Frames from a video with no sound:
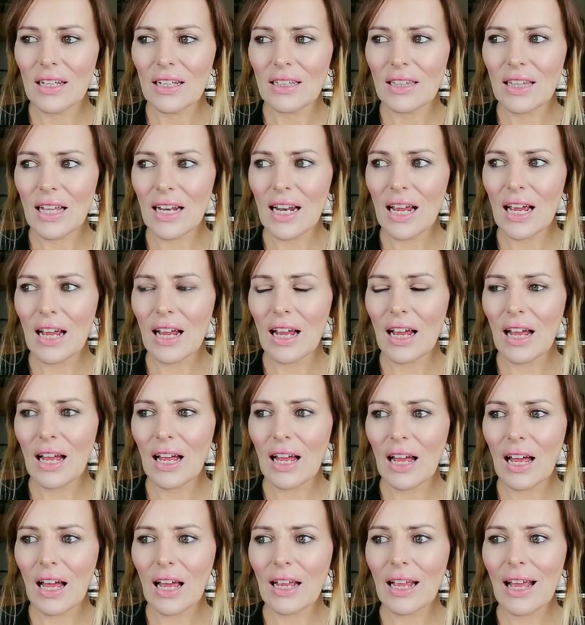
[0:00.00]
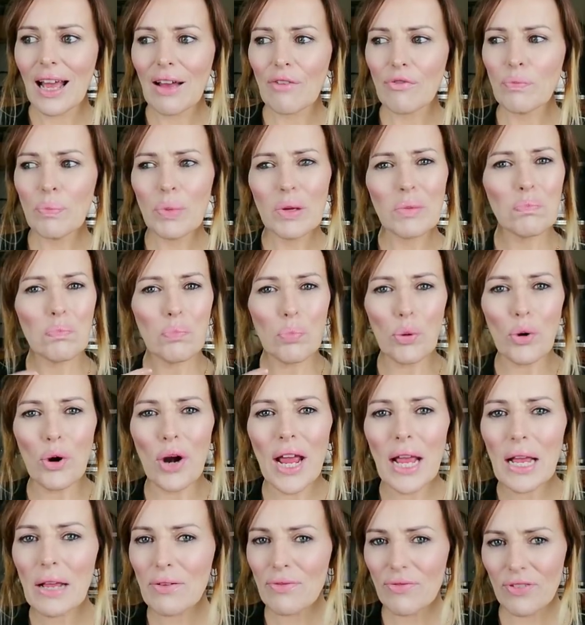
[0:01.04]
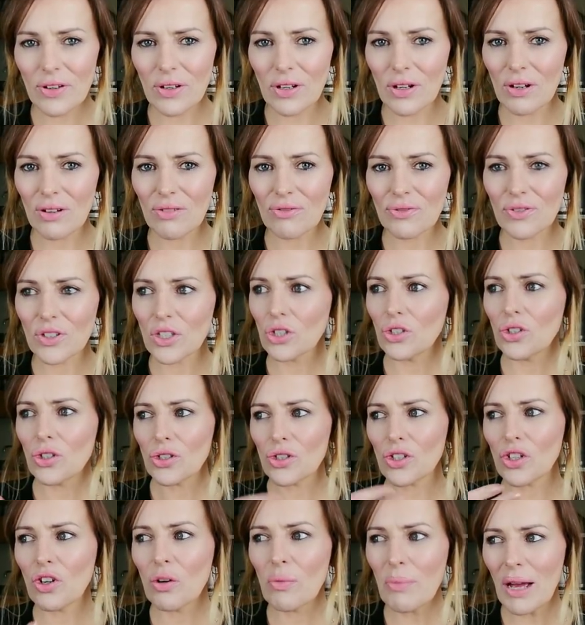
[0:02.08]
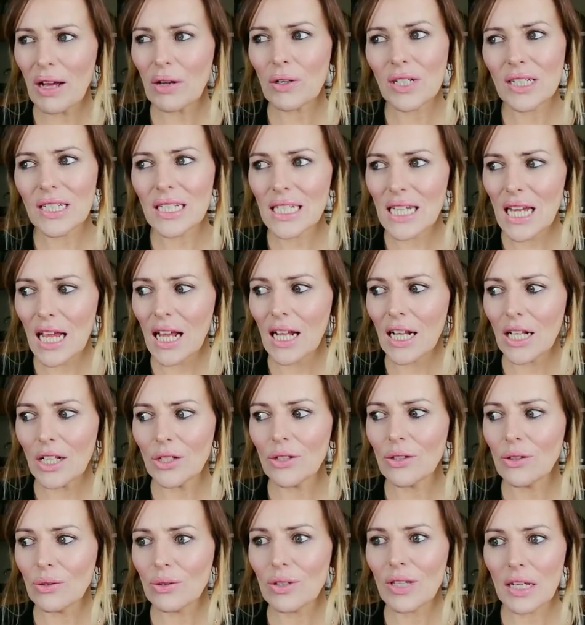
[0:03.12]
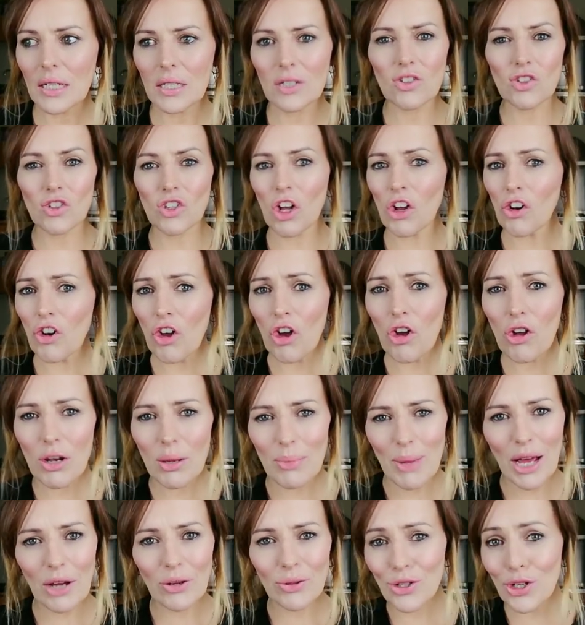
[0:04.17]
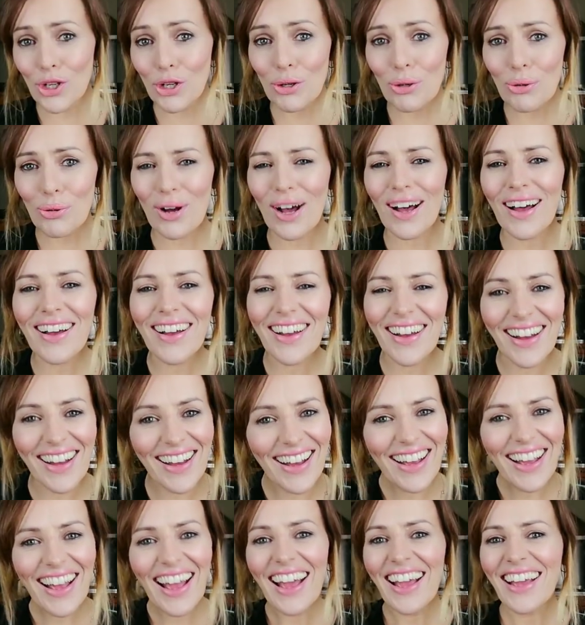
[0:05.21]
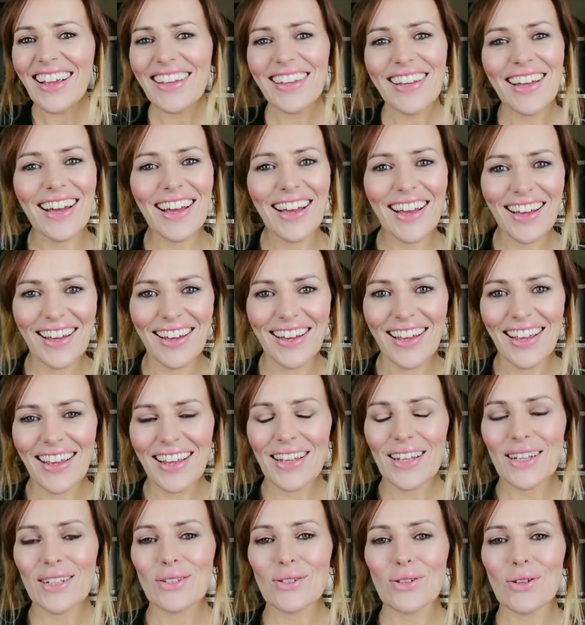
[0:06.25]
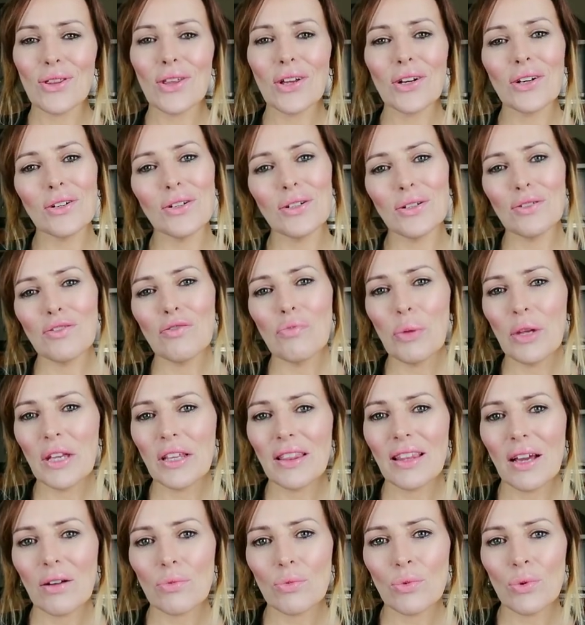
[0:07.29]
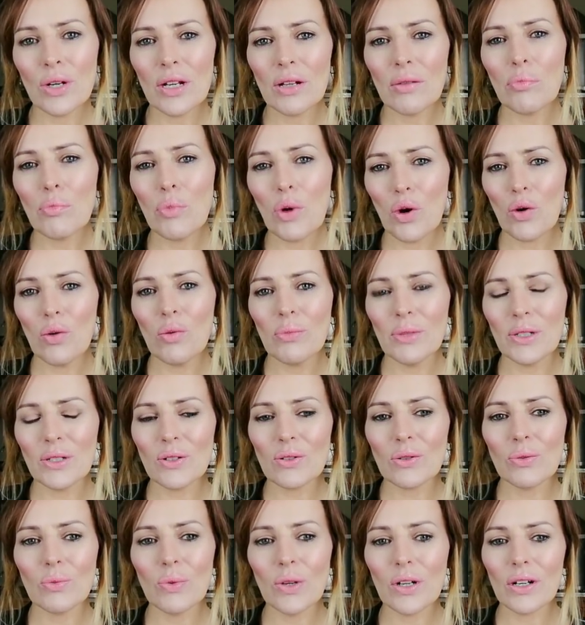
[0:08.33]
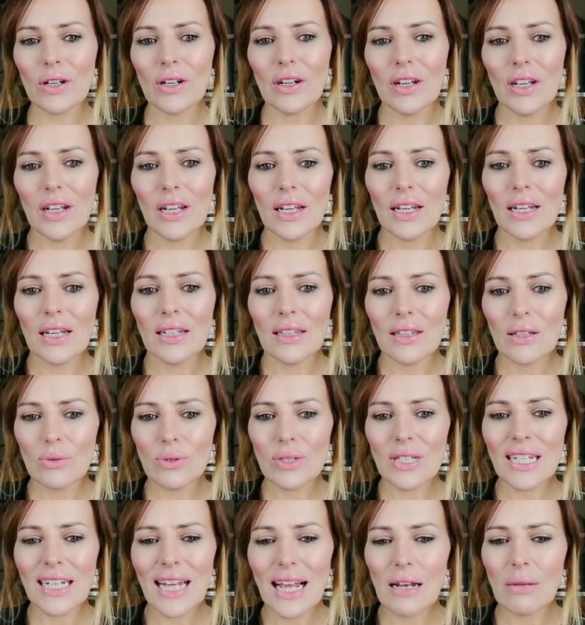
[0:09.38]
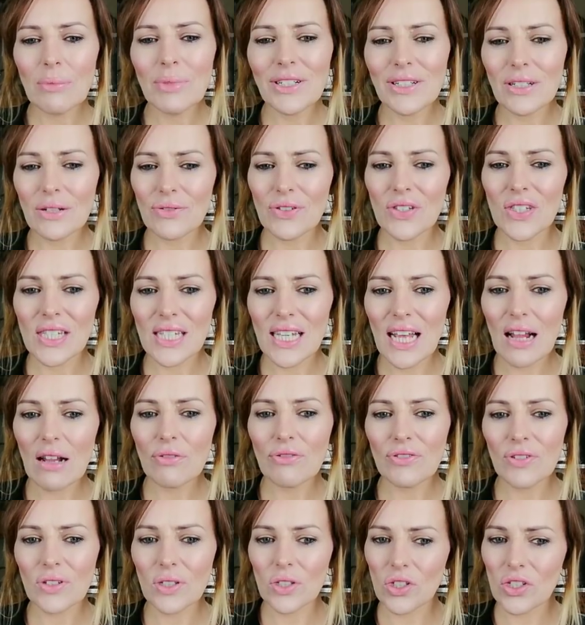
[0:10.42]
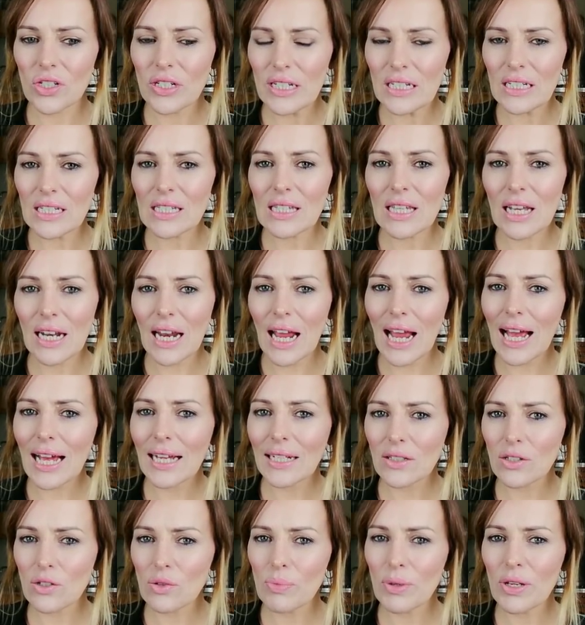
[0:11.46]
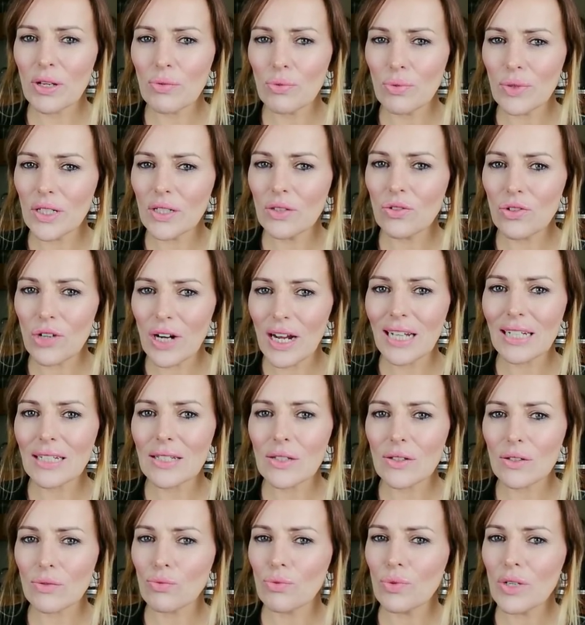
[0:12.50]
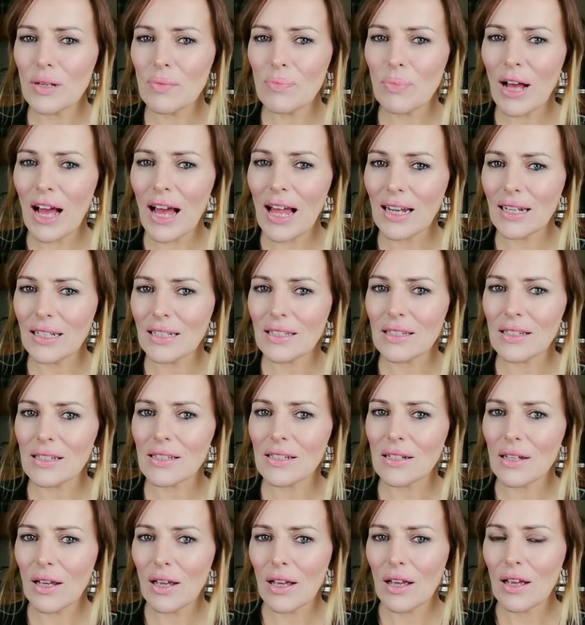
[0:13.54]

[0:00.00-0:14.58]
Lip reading: that I haven't been brave enough to just come out and tell you that it's not all about you. Yeah, so there could have been that real moment where there was an element of selfishness that had to be redressed, rebalanced,